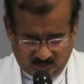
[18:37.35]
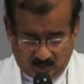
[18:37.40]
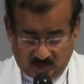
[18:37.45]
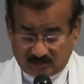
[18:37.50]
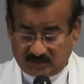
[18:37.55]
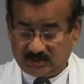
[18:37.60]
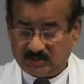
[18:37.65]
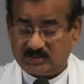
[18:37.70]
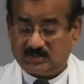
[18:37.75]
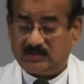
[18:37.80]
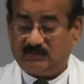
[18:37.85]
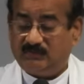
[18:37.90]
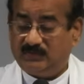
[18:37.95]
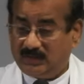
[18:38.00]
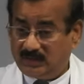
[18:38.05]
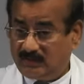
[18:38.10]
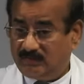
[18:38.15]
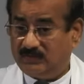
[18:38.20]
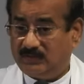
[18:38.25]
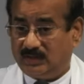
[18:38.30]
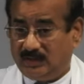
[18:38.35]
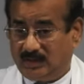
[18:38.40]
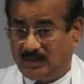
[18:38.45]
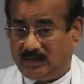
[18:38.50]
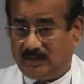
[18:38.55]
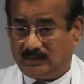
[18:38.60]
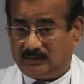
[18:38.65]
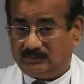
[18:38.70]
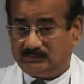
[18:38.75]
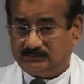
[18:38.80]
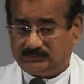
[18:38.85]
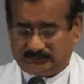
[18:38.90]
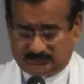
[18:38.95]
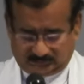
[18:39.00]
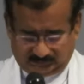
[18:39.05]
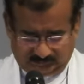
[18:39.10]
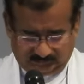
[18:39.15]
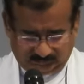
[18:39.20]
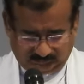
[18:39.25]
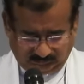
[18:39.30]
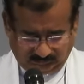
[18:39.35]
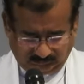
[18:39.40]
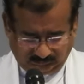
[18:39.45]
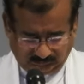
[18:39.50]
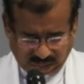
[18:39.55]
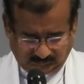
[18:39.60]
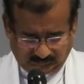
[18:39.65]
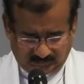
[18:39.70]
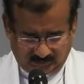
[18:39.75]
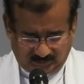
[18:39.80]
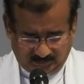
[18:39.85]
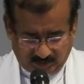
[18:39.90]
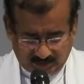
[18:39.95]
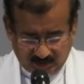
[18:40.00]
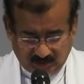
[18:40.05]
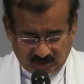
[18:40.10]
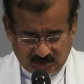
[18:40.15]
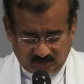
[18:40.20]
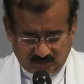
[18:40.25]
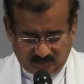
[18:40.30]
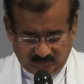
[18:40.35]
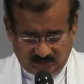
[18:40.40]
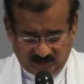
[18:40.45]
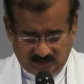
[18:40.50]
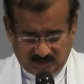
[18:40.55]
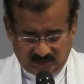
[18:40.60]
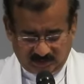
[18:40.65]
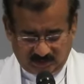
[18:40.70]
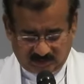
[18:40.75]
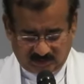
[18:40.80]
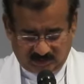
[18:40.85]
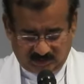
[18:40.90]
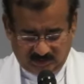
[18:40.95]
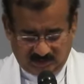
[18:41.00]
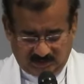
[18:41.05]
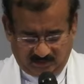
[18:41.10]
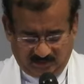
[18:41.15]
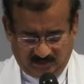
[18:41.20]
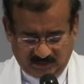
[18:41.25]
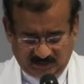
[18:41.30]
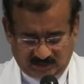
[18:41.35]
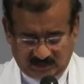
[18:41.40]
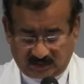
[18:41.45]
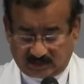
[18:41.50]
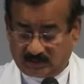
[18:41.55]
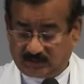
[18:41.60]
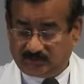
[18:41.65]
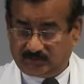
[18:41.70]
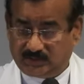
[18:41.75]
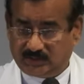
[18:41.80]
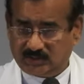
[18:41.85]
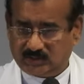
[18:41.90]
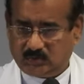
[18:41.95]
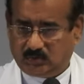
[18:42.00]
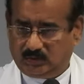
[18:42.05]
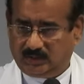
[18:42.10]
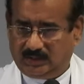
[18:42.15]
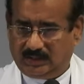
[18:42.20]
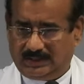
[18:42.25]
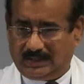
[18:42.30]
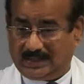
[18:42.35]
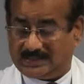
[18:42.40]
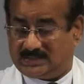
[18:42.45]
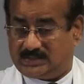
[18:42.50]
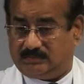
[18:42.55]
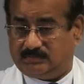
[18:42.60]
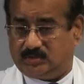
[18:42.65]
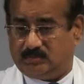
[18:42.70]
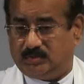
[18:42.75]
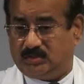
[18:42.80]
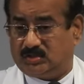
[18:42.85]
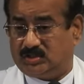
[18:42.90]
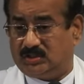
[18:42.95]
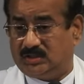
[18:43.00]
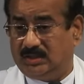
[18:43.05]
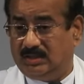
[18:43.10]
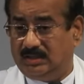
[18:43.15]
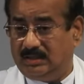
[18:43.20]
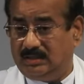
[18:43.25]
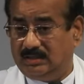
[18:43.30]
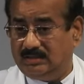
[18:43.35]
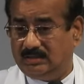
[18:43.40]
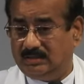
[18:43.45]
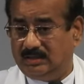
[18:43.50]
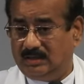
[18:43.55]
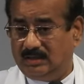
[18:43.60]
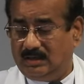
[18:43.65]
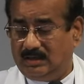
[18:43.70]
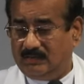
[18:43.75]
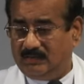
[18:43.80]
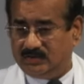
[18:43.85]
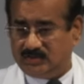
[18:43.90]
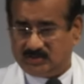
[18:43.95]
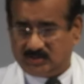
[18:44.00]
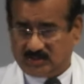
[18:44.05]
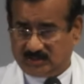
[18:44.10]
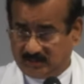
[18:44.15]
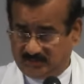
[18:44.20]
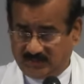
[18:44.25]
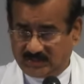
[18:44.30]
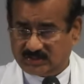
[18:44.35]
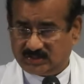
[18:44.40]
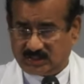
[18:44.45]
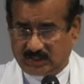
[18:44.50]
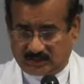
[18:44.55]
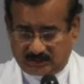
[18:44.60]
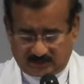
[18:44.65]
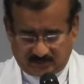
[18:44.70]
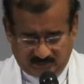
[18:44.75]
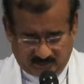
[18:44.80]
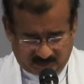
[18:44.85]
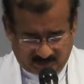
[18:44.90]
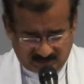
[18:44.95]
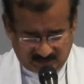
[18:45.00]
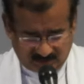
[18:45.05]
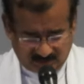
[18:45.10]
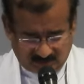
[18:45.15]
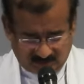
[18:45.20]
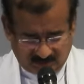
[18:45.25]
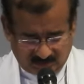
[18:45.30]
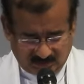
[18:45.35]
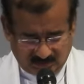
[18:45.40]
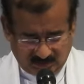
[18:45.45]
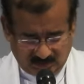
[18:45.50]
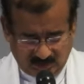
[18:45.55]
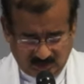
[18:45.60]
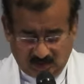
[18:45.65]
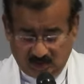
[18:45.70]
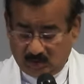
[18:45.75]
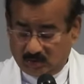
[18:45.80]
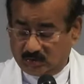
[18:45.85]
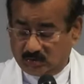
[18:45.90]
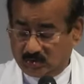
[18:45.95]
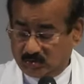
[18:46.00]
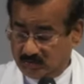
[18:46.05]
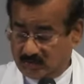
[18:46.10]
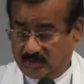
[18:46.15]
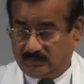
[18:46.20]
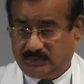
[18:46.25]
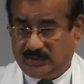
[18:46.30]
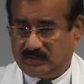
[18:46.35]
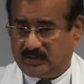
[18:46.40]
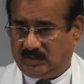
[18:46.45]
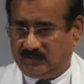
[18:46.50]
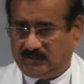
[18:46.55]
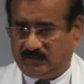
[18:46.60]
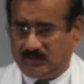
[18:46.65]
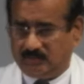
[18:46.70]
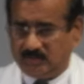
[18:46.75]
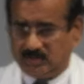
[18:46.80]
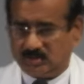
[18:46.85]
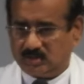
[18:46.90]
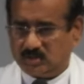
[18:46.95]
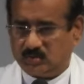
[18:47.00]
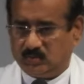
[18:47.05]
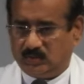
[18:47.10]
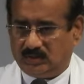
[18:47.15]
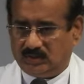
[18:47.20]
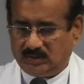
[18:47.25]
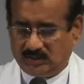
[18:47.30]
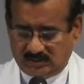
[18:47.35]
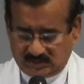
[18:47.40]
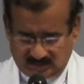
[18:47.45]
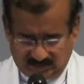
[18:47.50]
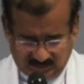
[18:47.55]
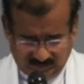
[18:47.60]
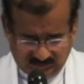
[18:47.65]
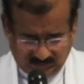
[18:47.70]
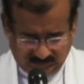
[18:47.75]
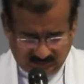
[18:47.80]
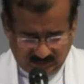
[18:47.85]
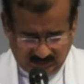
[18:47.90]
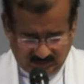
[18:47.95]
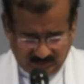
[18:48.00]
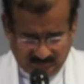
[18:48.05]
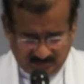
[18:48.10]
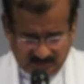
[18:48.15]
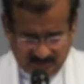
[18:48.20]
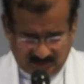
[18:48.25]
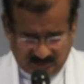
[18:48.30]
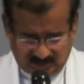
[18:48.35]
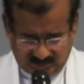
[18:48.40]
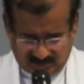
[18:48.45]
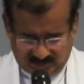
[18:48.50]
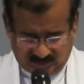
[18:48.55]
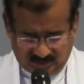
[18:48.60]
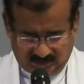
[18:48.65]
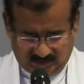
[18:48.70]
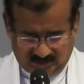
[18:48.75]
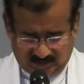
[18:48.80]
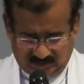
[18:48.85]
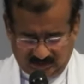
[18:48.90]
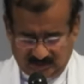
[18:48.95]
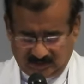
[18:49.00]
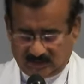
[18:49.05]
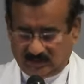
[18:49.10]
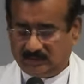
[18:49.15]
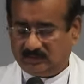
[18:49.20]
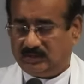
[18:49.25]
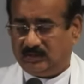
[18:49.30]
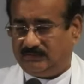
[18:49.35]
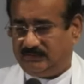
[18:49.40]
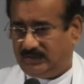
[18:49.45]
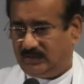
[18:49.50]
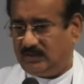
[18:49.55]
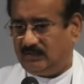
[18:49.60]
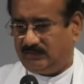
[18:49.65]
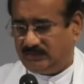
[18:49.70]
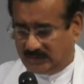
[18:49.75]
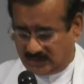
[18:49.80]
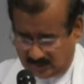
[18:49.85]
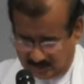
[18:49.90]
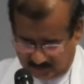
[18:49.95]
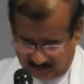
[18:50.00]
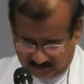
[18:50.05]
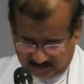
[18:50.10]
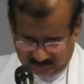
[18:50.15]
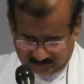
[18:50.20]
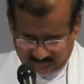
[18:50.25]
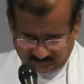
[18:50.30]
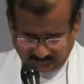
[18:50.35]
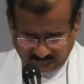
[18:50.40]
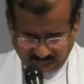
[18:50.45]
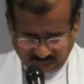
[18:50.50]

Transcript: what is the will of God. Present your bodies as a living sacrifice, holy and acceptable to God, which is a living sacrifice. Do not be conformed to this world, but discern the will of God.